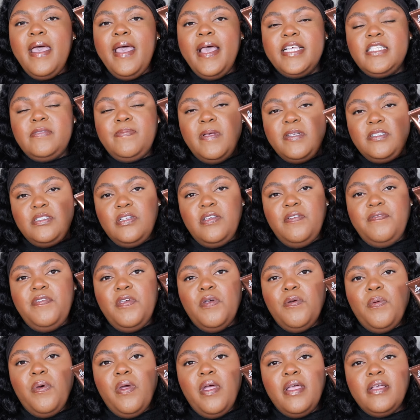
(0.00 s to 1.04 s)
especially if
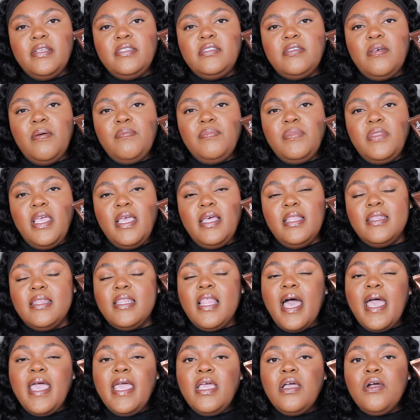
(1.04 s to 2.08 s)
you're wearing something
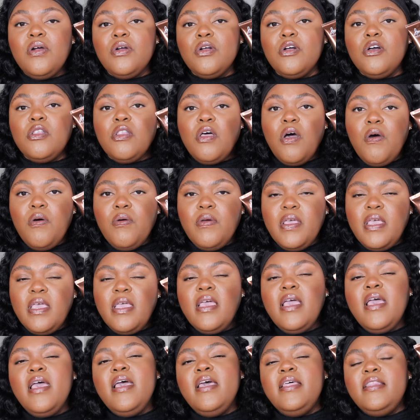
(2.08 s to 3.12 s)
light or
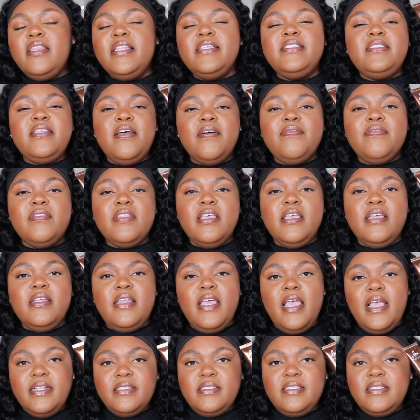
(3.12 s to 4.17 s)
glowy. This definitely
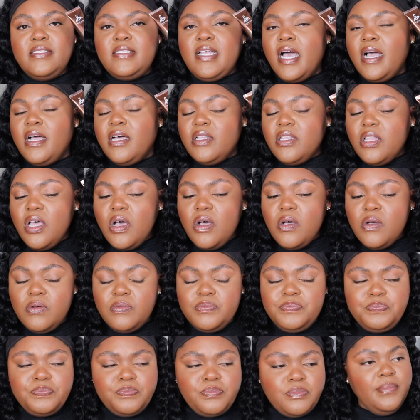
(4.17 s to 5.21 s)
enhances that
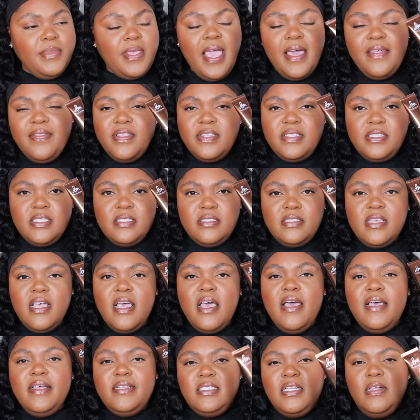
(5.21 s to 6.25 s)
glow. Yeah, this is
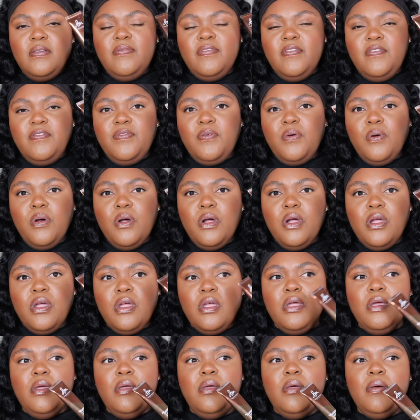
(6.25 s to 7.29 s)
definitely
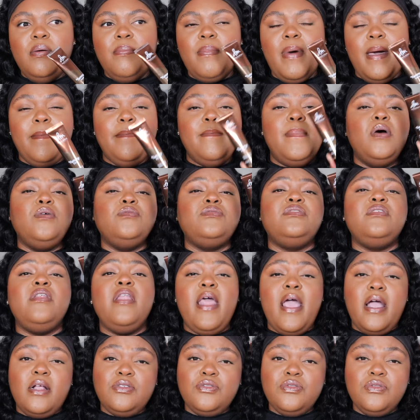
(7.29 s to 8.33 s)
for my most
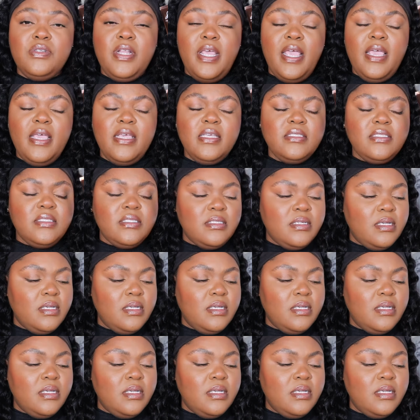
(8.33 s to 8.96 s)
natural days.